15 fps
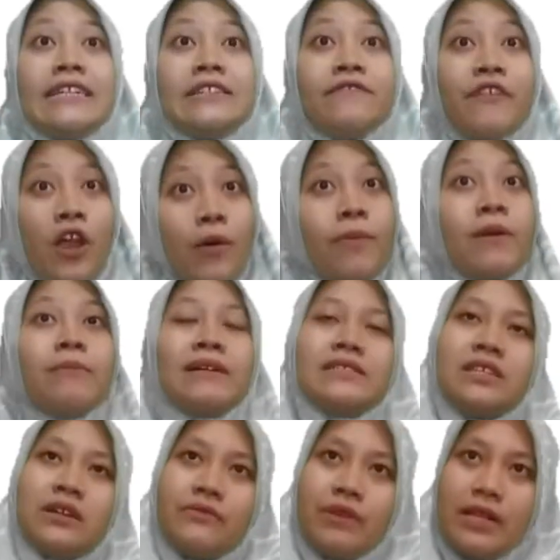developing
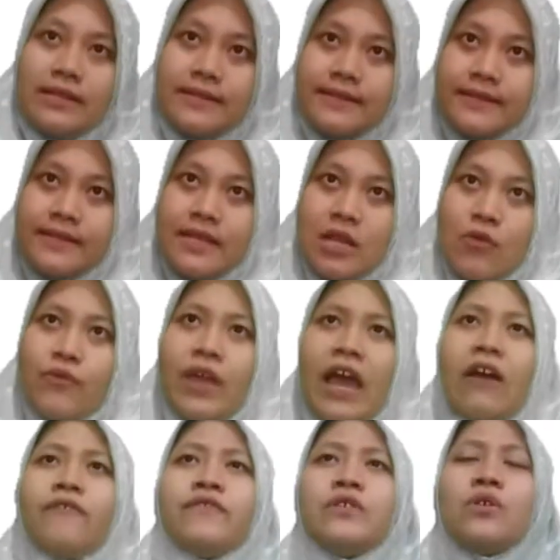materials, we
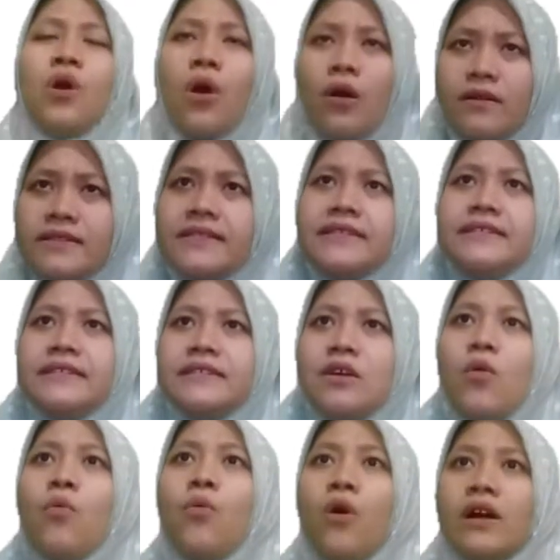have to consider
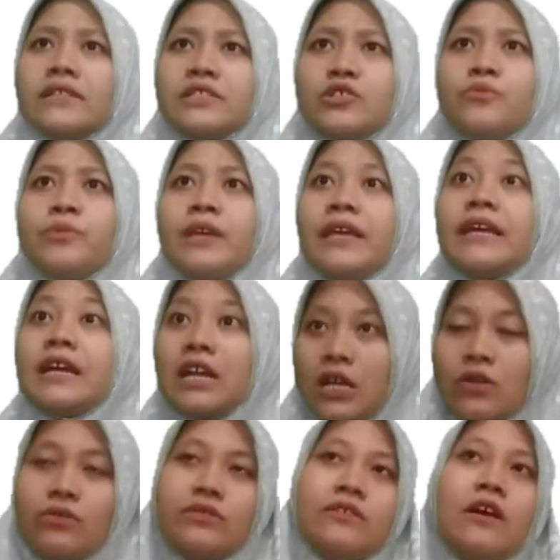what to be
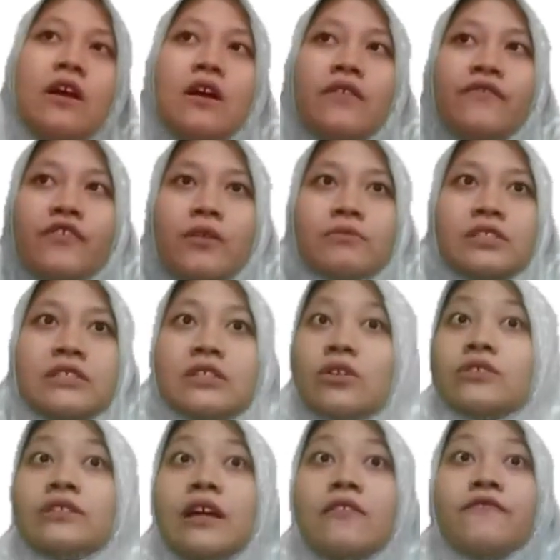included from the
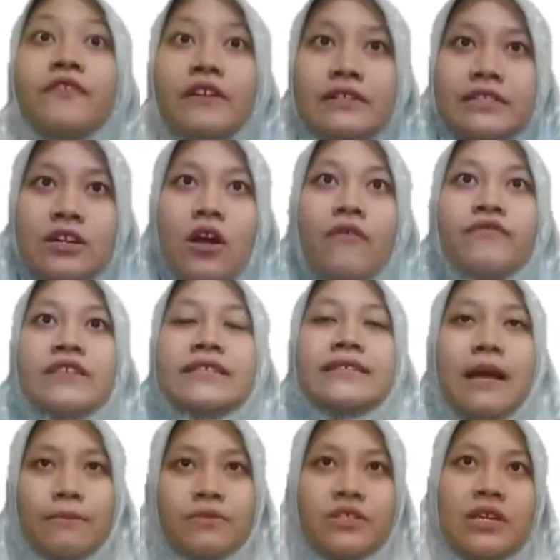total field of the
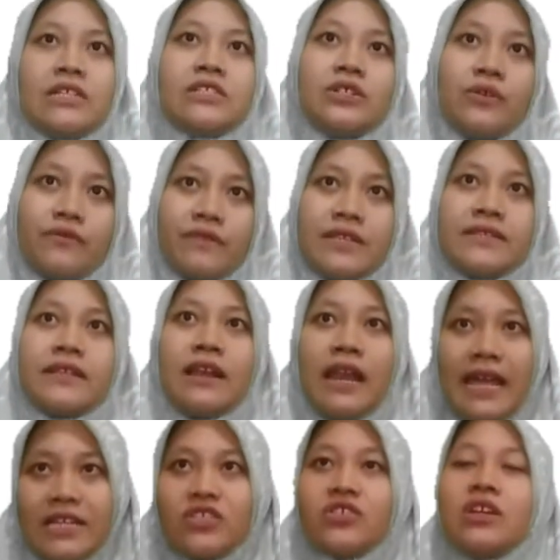subject through the
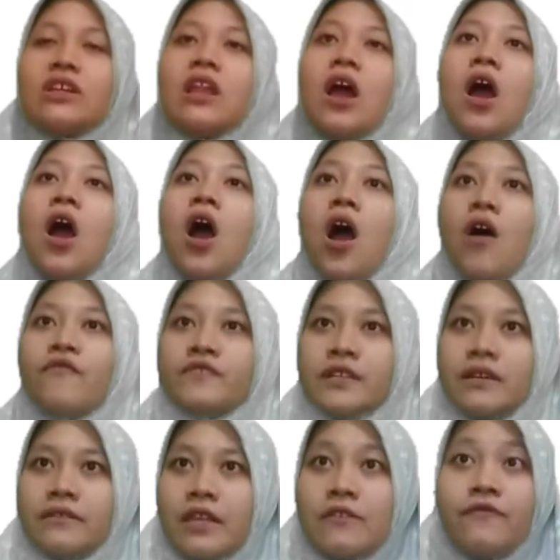selection of
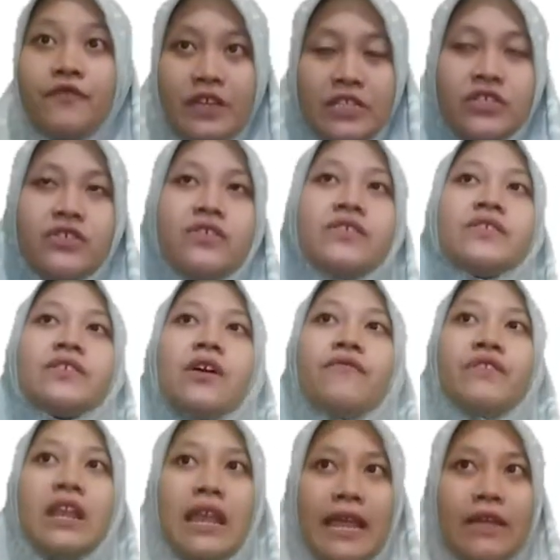certain features of
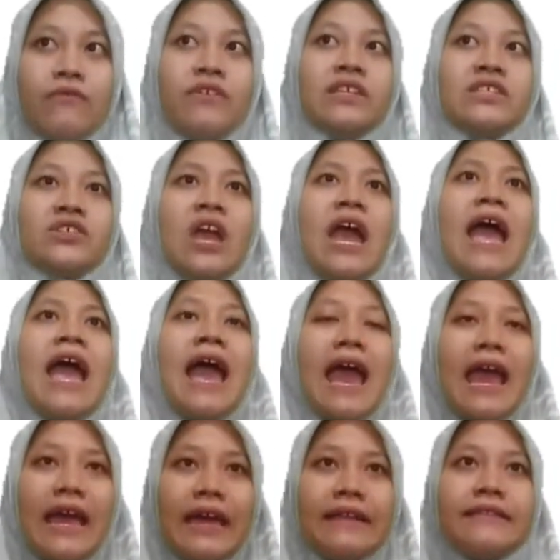the language
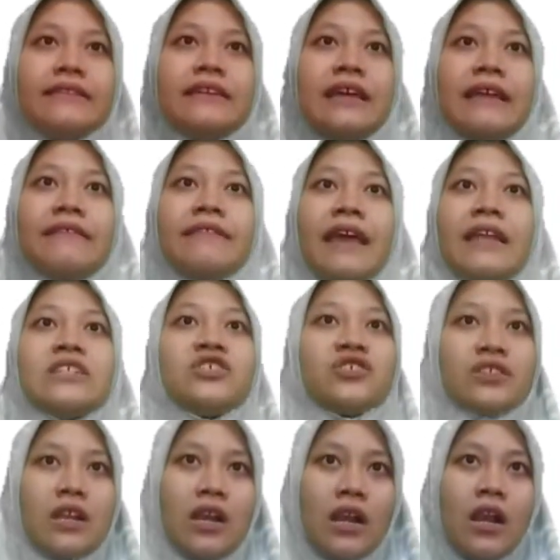and the
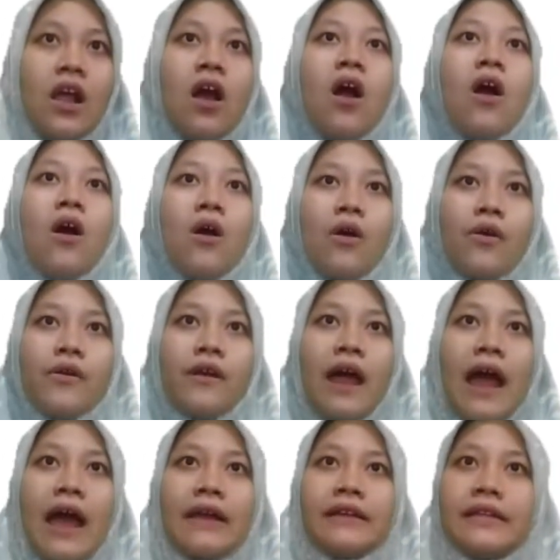intentional or
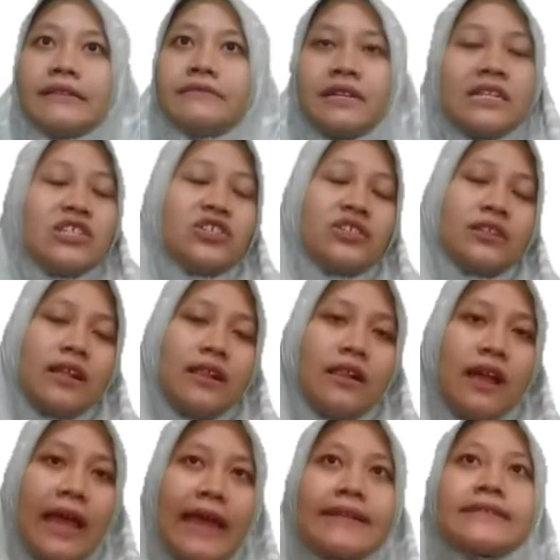
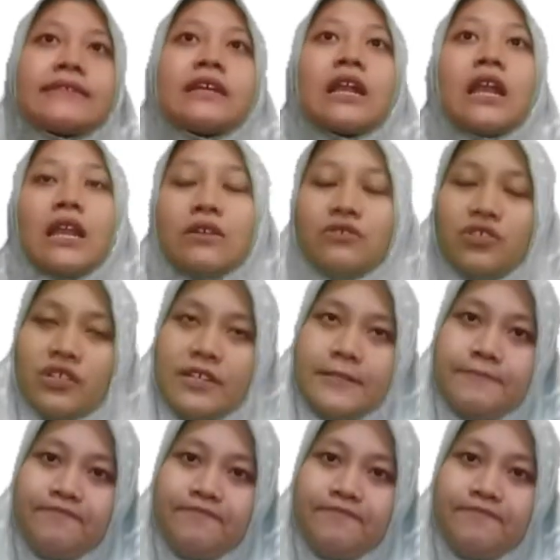unintentional exclusion.